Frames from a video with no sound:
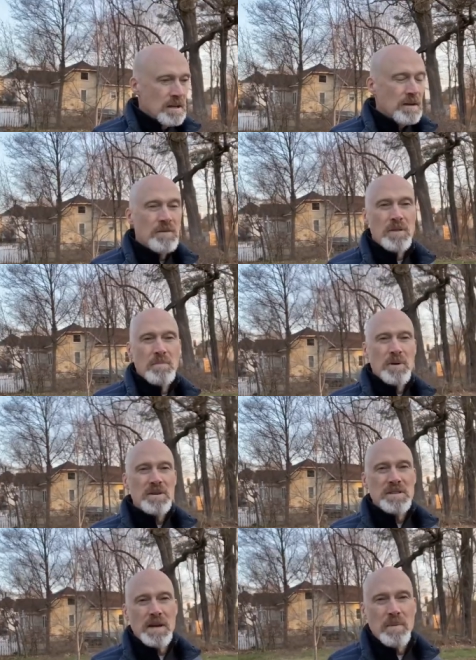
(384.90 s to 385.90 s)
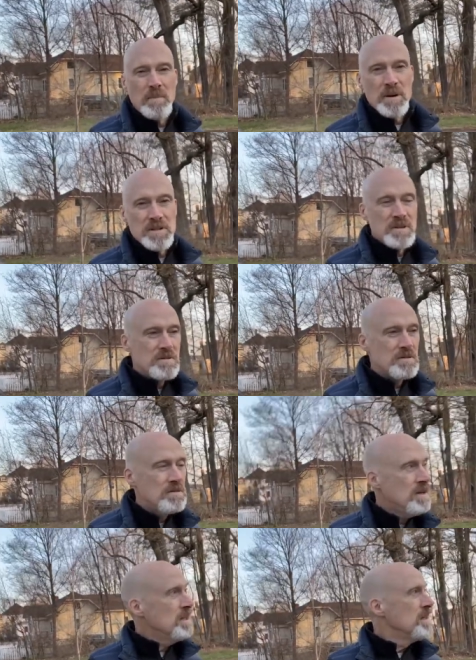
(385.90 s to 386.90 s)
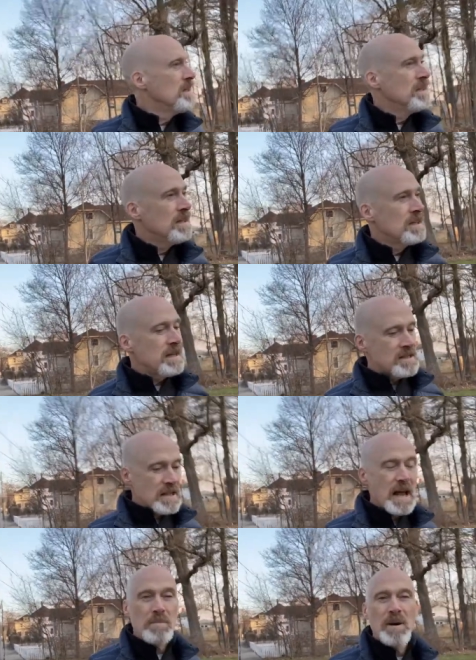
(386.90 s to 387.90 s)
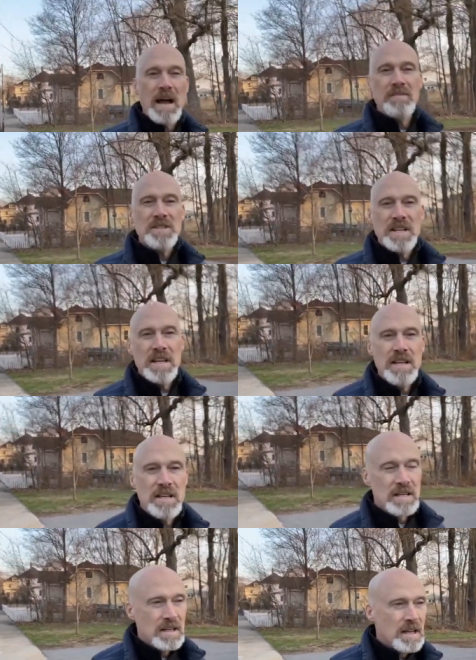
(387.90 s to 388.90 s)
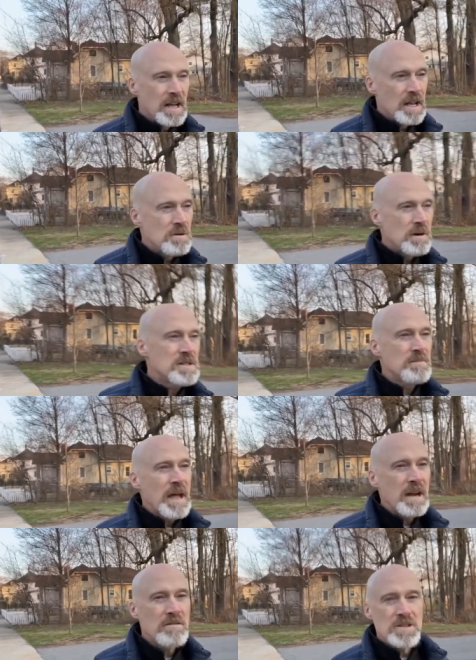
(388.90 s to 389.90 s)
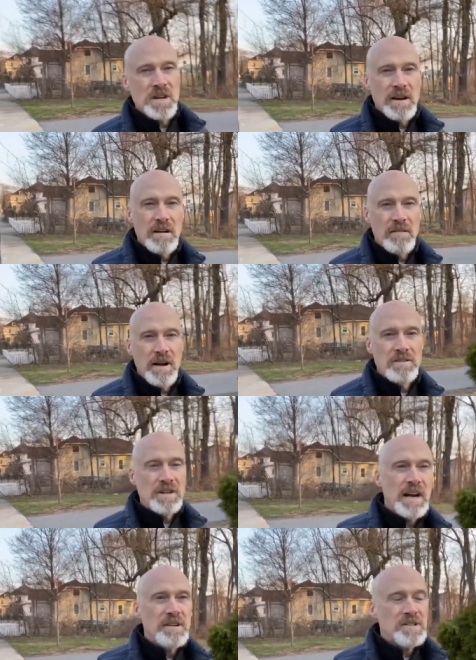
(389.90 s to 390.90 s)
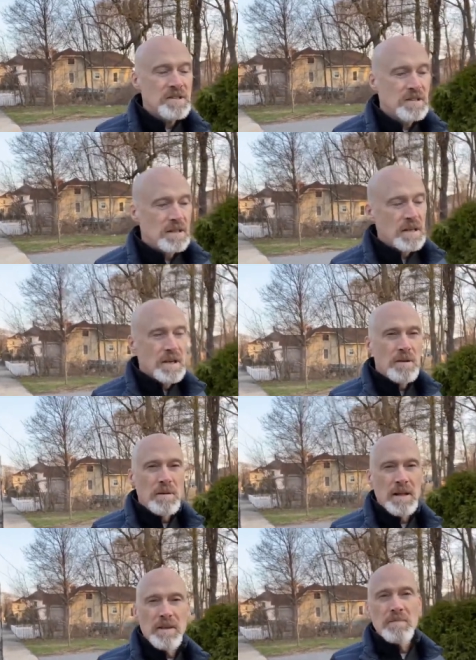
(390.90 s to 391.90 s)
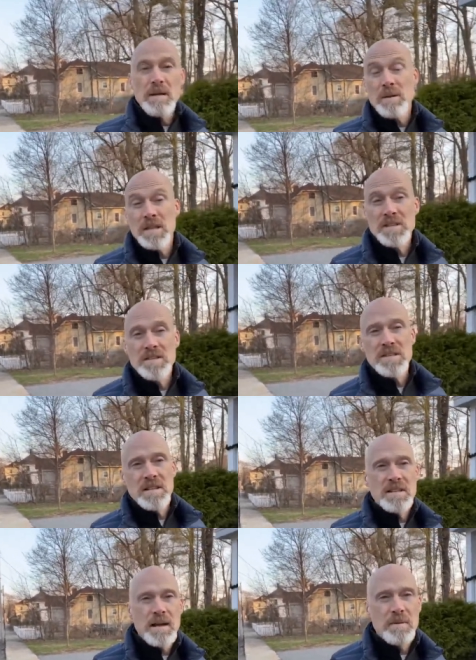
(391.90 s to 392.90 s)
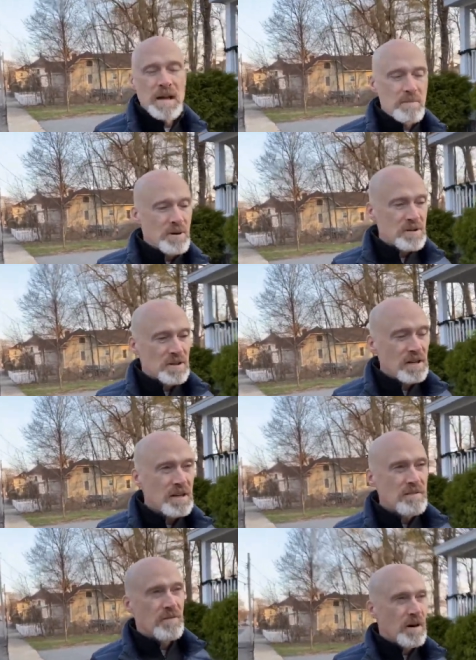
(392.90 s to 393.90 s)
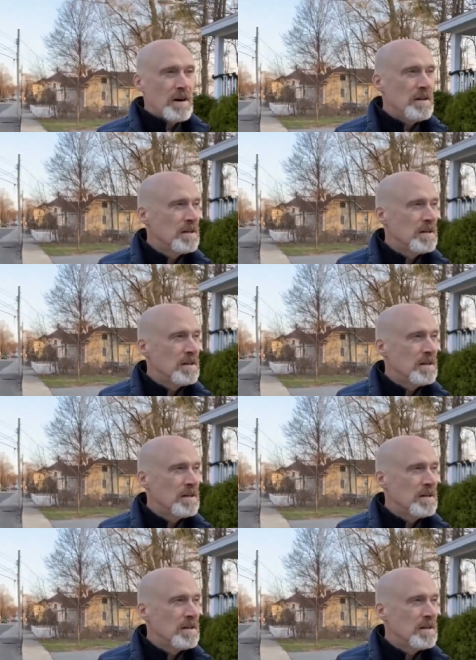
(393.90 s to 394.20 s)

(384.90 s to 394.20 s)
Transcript: If you're the type of person who likes a lot of privacy and you want some acreage around your house, well, then maybe this isn't the type of neighborhood you're looking for.